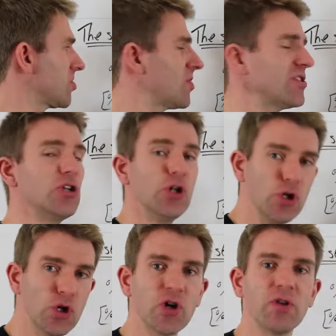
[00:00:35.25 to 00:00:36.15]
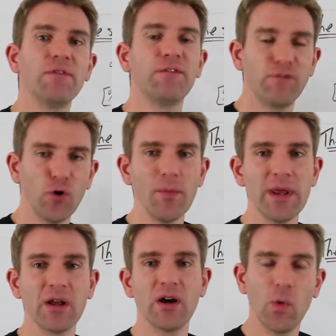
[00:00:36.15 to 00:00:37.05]
to actually look at the
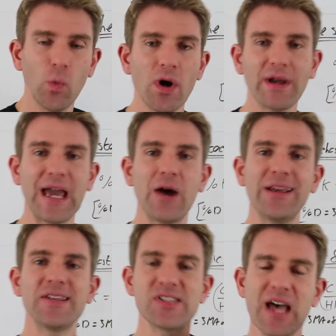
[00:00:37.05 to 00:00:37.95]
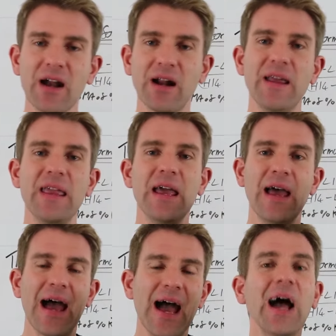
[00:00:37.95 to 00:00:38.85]
formula and work out exactly
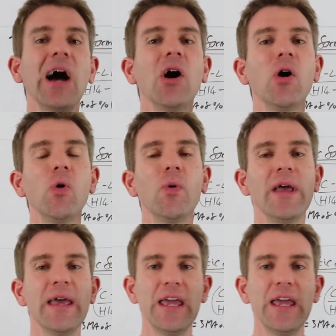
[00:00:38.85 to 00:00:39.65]
how